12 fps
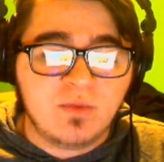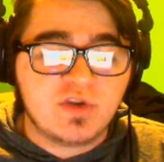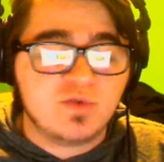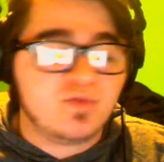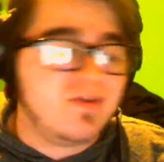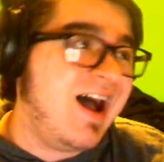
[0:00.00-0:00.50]

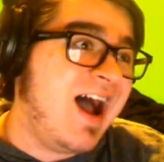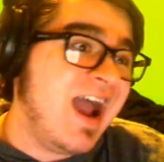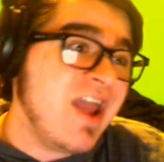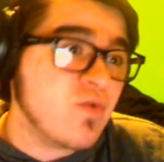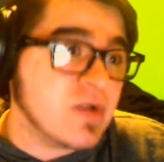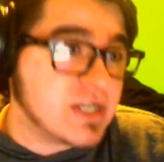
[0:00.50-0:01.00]
which was what
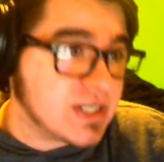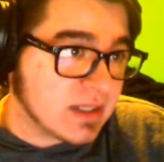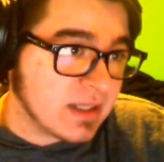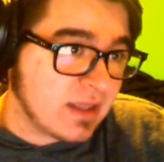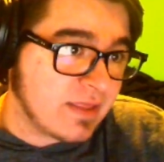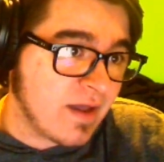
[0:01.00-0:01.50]
I
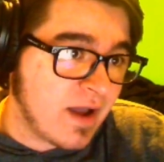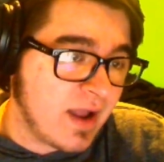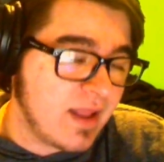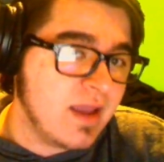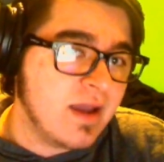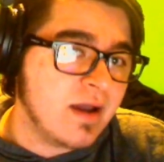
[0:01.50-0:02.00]
originally
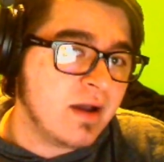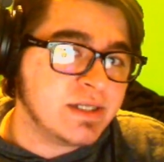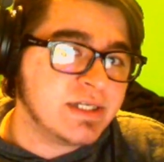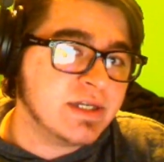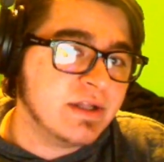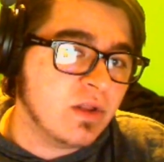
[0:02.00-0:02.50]
thought
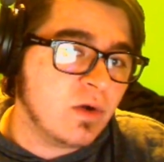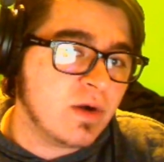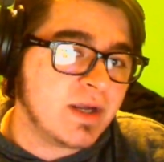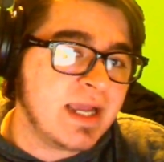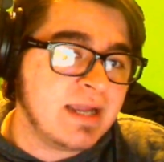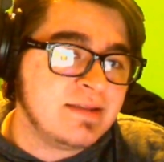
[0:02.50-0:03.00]
until the
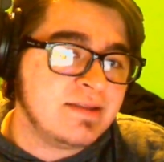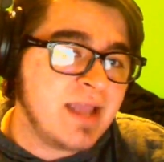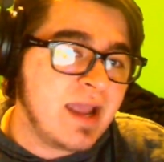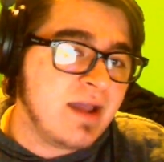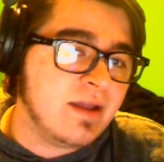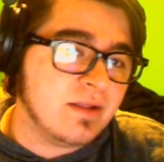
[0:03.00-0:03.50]
Lowercase
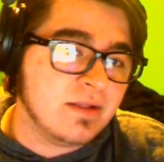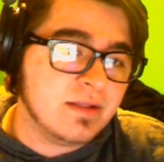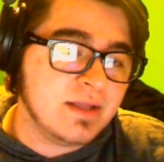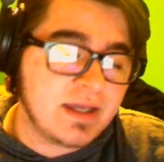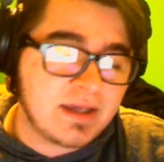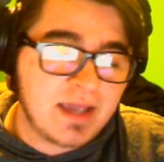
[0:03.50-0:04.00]
Dale
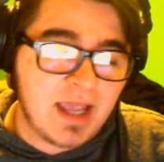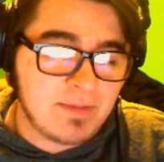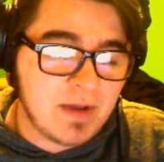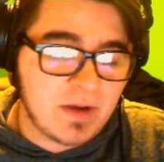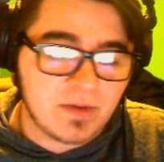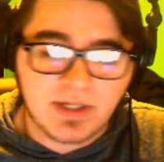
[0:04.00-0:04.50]
leak
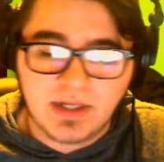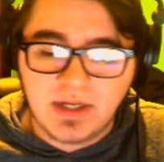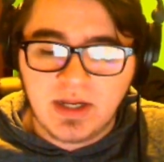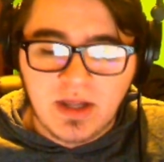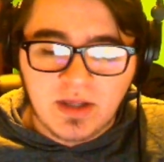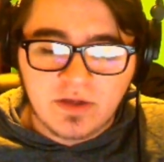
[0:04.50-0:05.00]
came out.
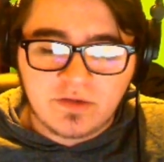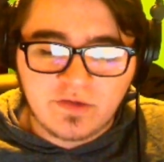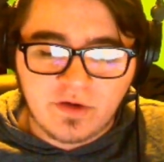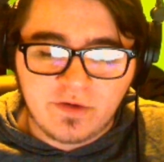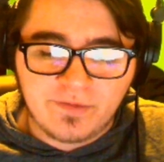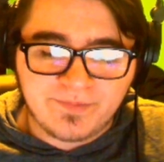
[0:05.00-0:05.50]

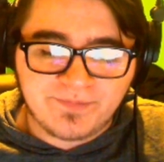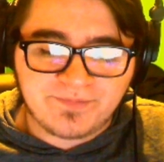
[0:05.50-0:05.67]
So